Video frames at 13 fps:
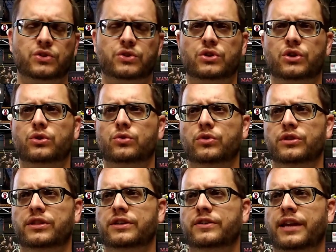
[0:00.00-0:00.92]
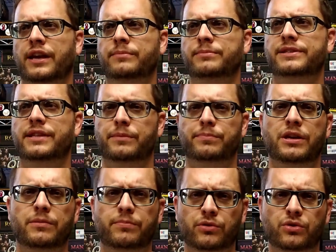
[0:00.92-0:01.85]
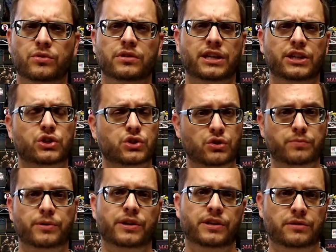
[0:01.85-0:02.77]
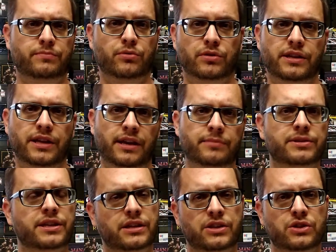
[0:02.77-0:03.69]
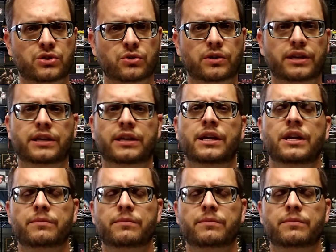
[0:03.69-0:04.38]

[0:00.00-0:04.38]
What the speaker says: So they're games that people who are like super into board games can enjoy,